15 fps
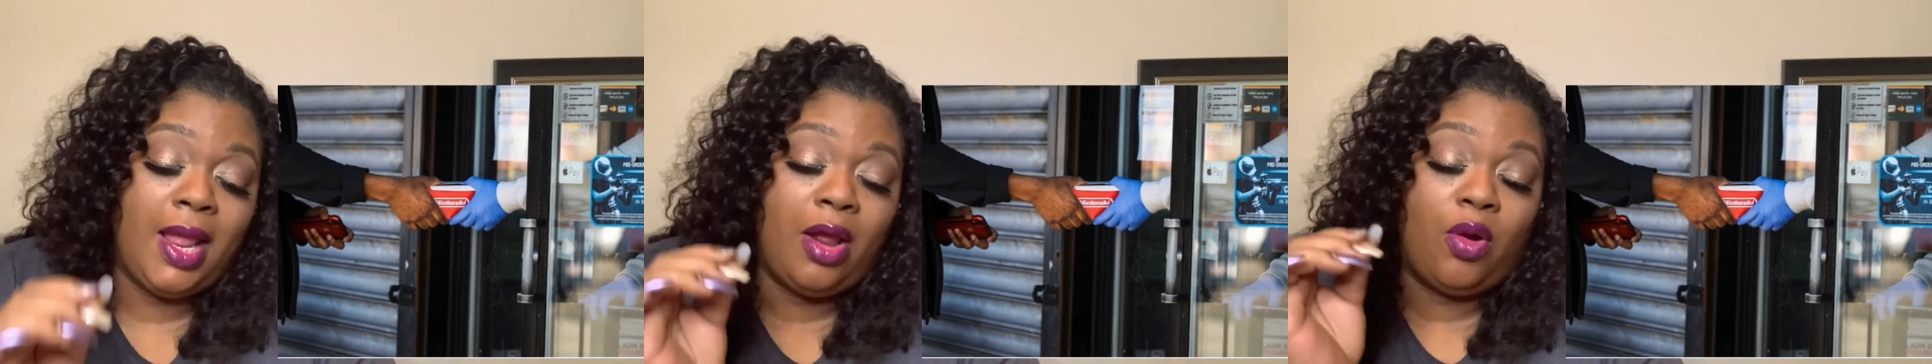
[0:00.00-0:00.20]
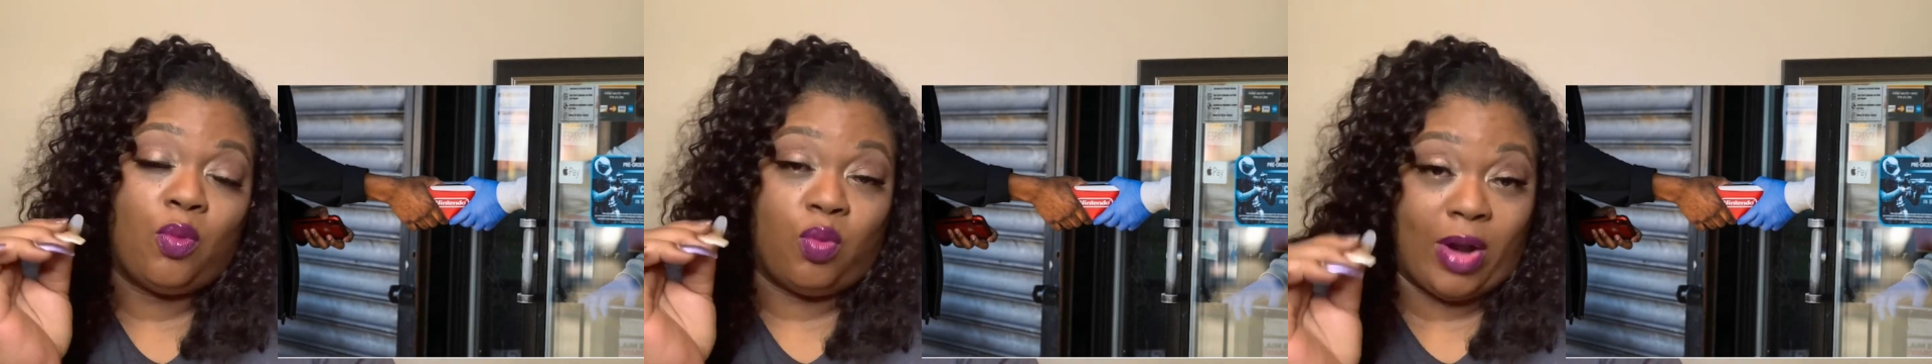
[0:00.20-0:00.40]

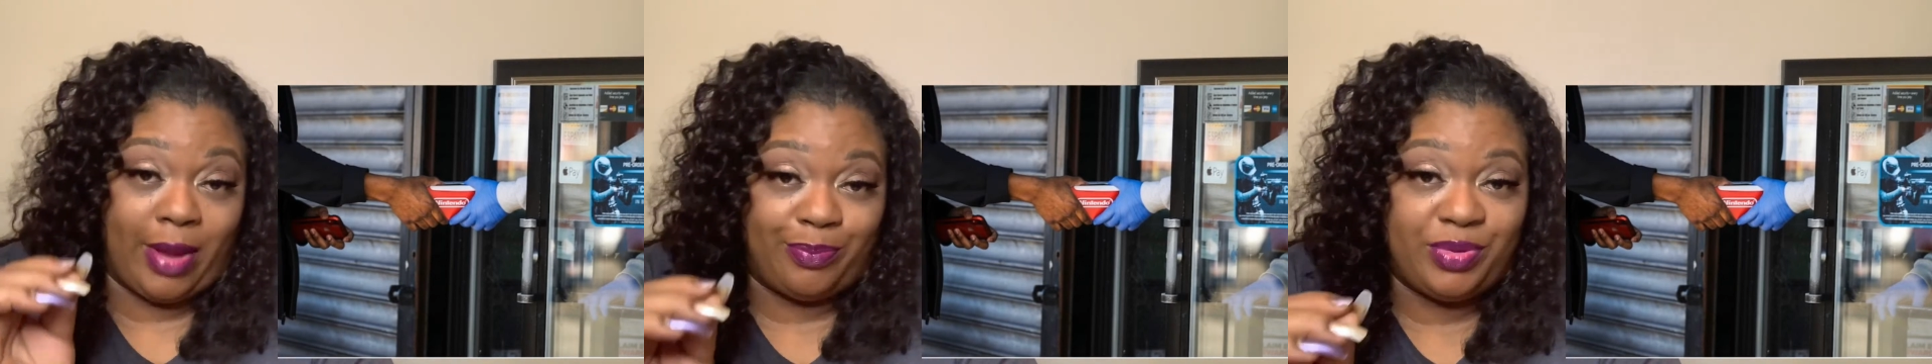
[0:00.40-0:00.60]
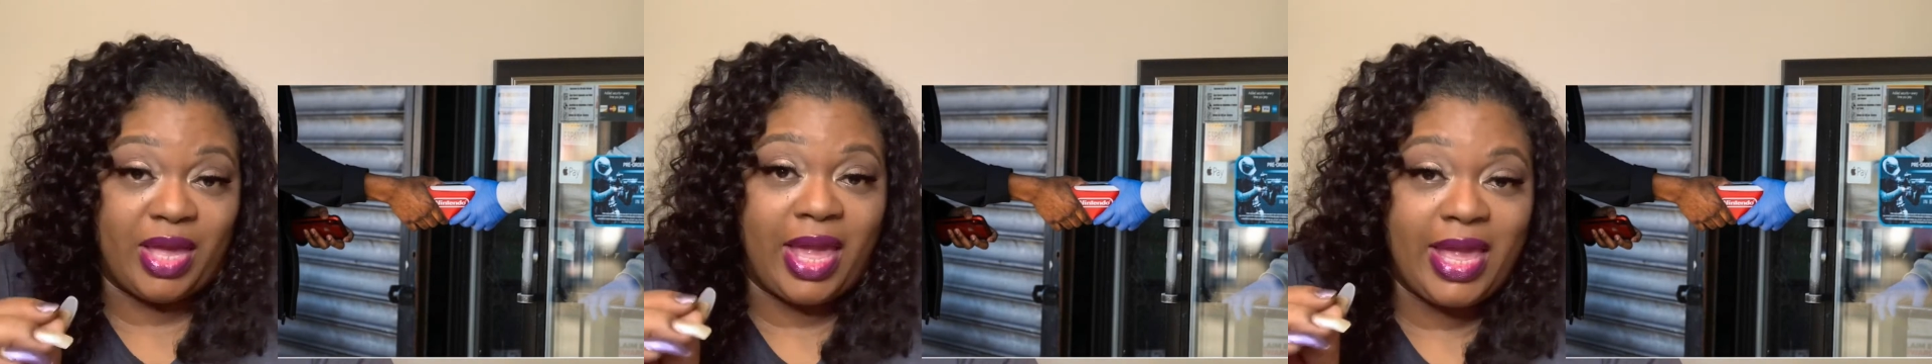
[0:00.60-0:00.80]
wrap
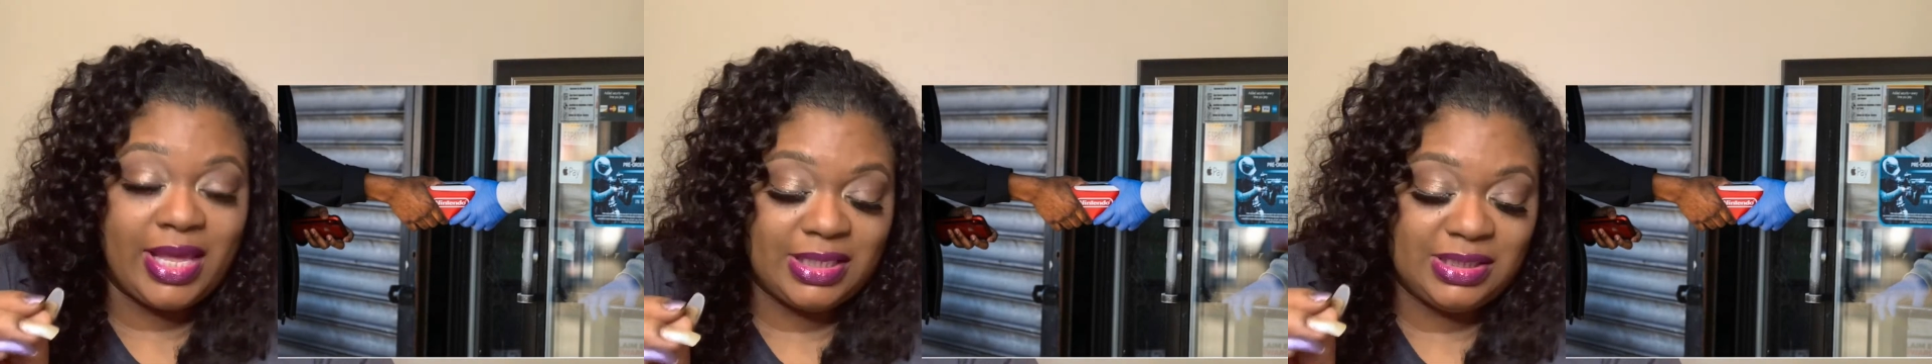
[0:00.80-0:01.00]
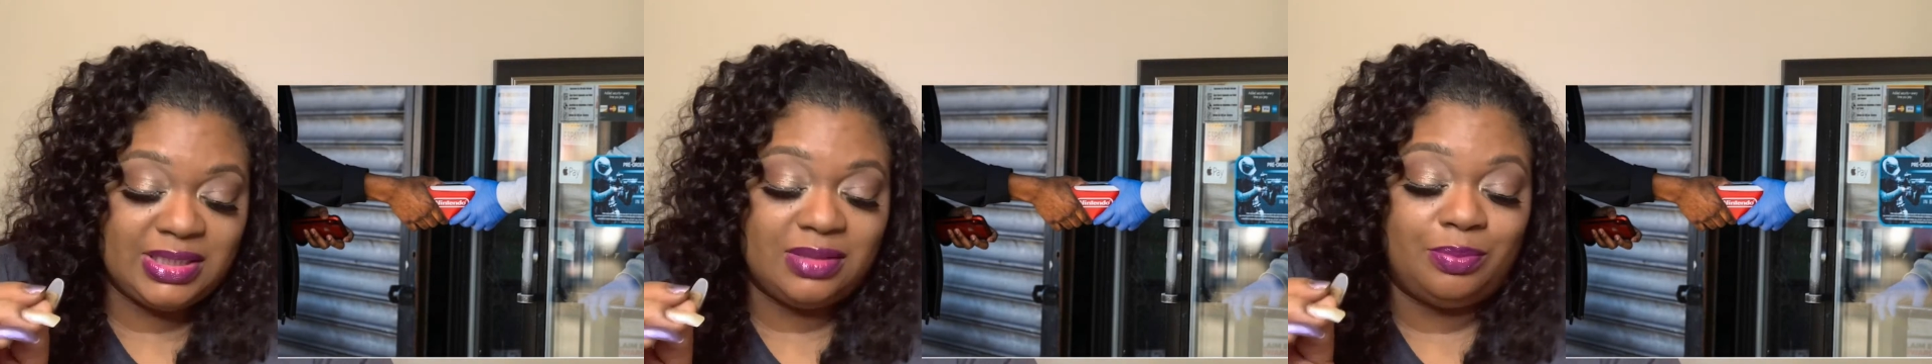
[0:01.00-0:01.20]
your
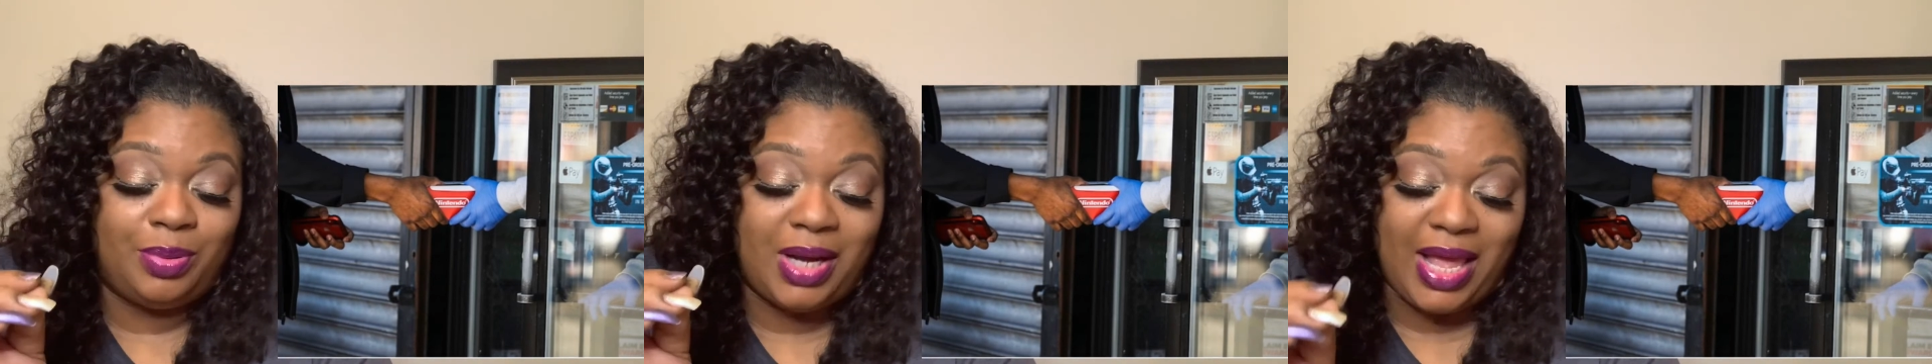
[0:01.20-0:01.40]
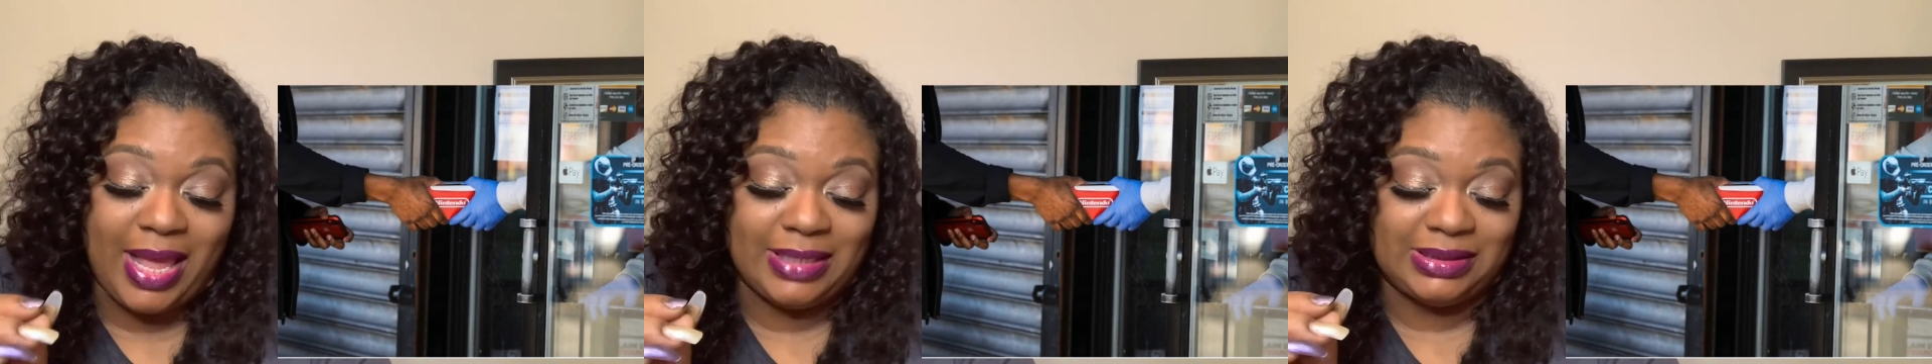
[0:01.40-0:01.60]
hands in
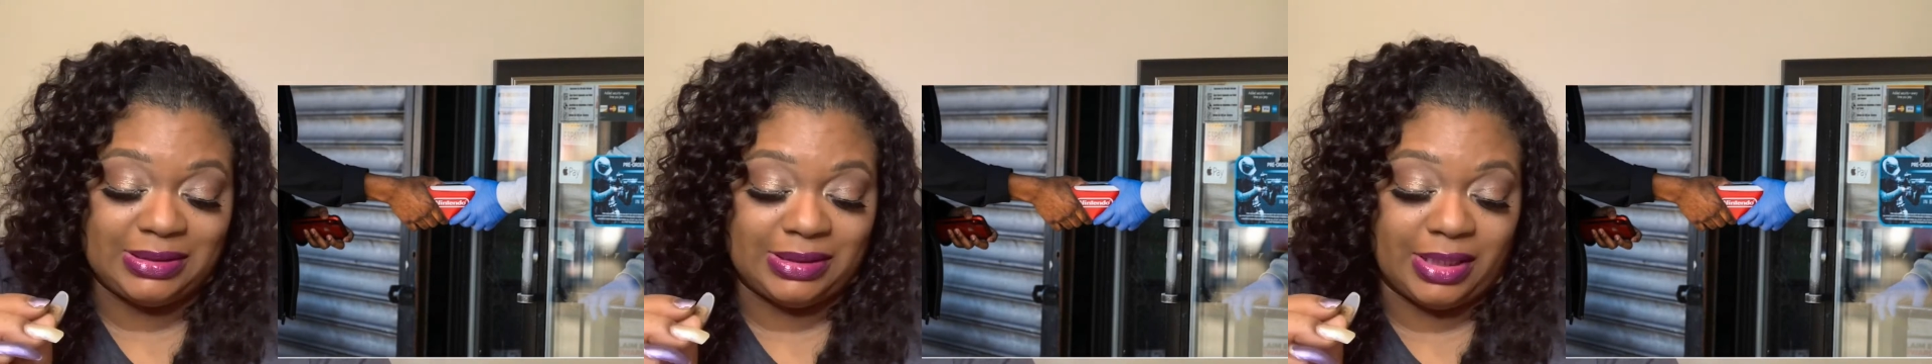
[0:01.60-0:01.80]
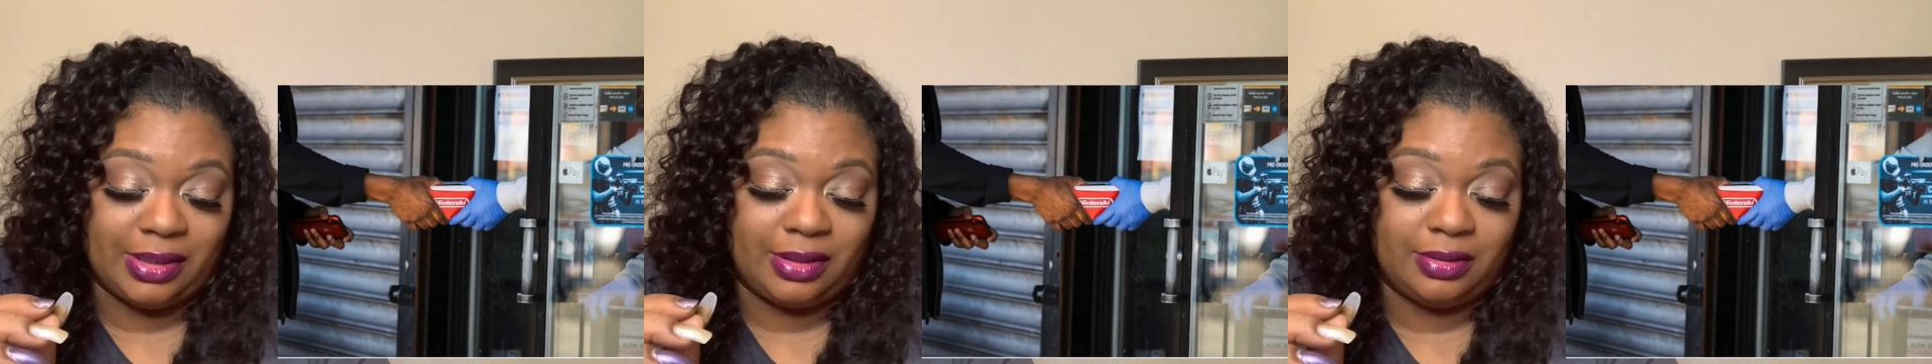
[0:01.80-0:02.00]

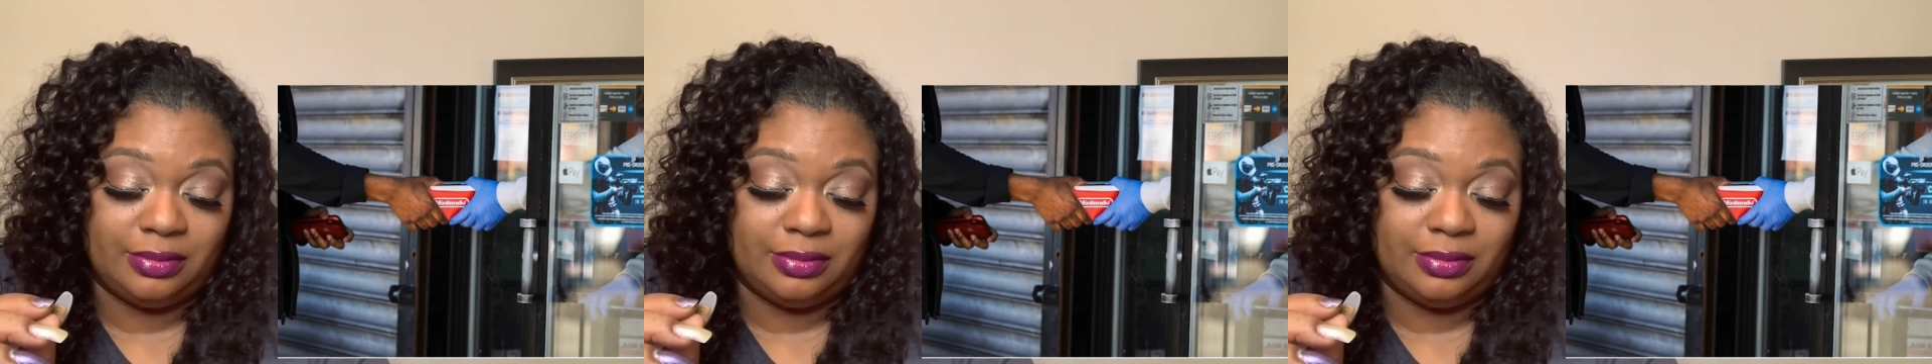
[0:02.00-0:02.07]
plastic,